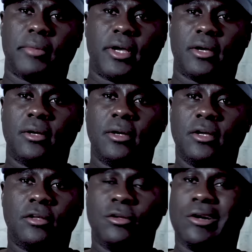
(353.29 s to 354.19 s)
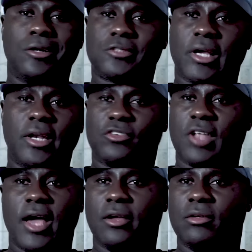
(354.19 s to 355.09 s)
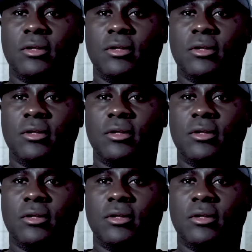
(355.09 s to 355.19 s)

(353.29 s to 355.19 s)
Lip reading: man. You know what I'm saying? It's like